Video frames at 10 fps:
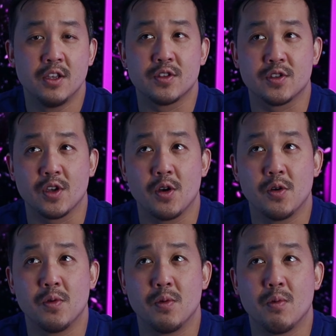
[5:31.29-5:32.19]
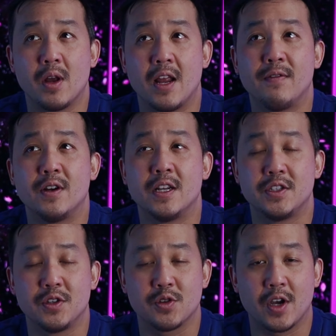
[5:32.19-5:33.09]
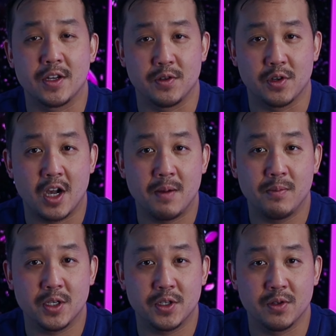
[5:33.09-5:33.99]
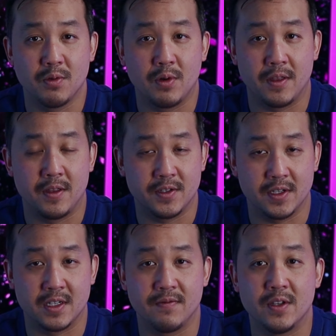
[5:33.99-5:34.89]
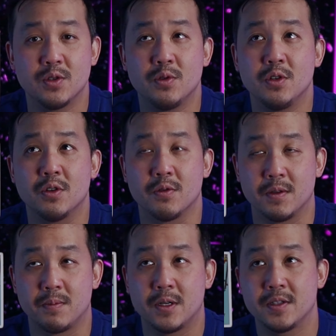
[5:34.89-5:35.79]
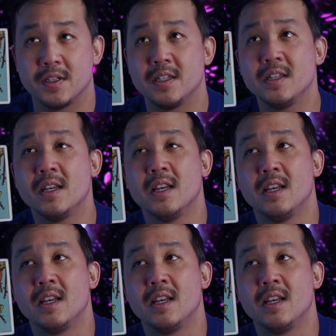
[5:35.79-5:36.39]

So whatever it is you're trying to accomplish with this individual or with a person,